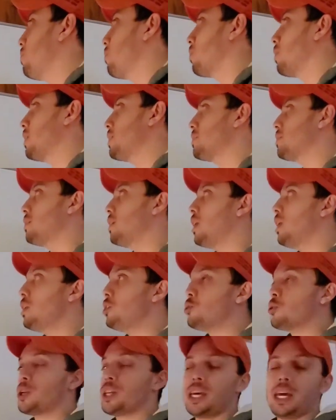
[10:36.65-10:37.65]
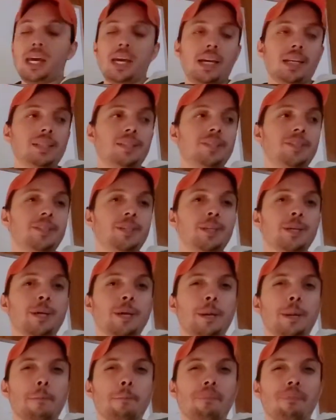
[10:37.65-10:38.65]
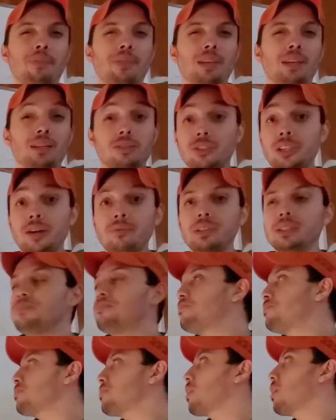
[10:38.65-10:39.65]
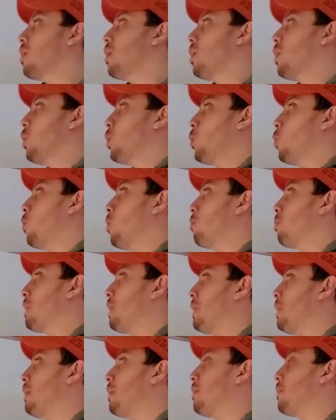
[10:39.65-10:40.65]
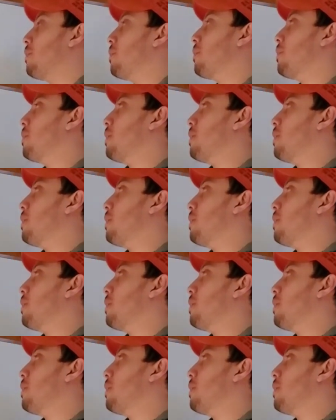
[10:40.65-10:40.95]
for lesson 107 will be